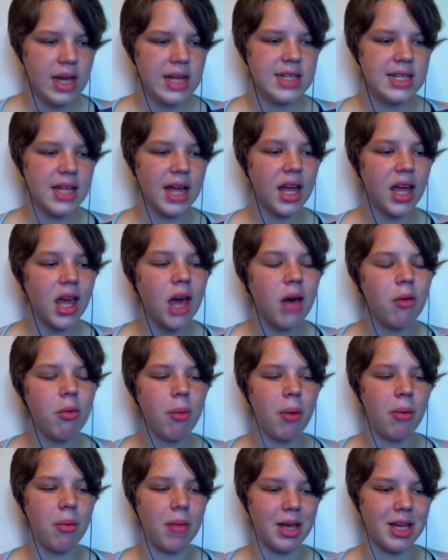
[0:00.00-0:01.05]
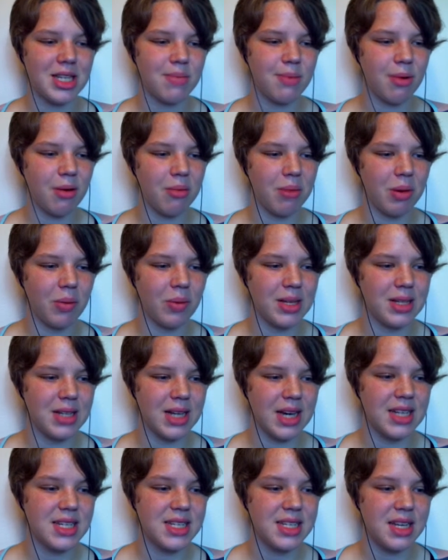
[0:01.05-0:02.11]
Telling him about my experiment was,
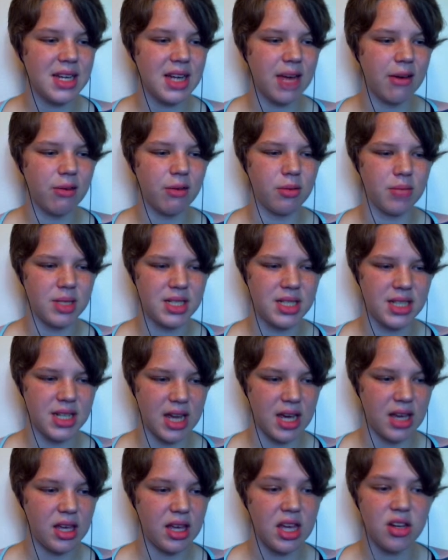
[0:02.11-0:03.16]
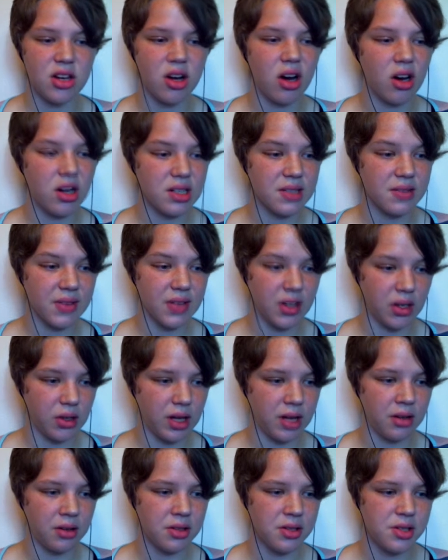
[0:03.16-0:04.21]
I see now, a mistake. He talks of little
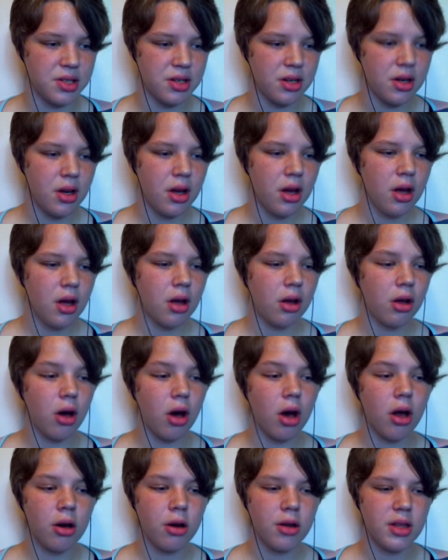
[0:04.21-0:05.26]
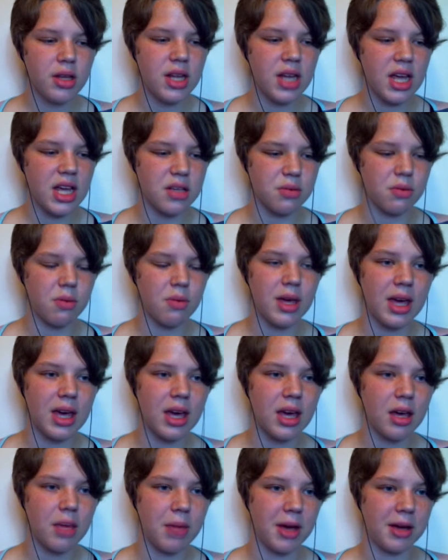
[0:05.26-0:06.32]
else. Gone are the days when we can
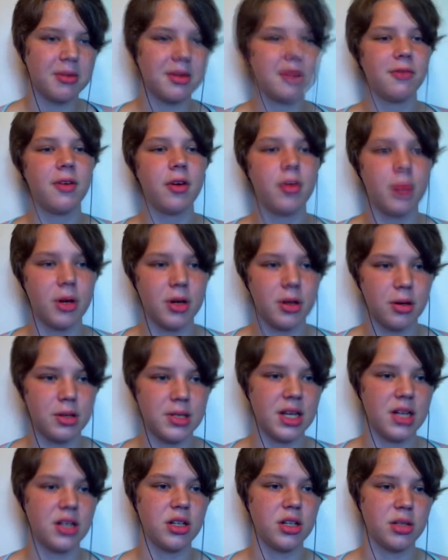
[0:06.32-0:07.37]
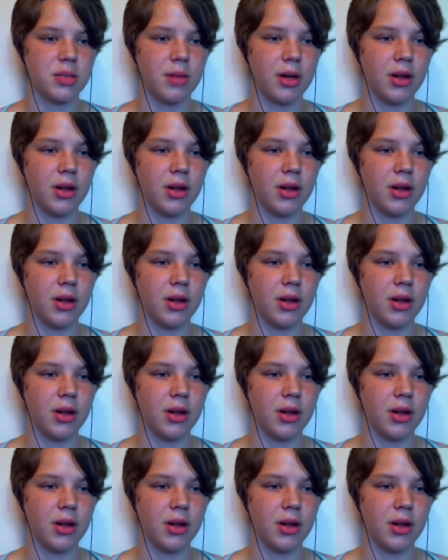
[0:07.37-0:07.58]
kick back with a few beers and talk about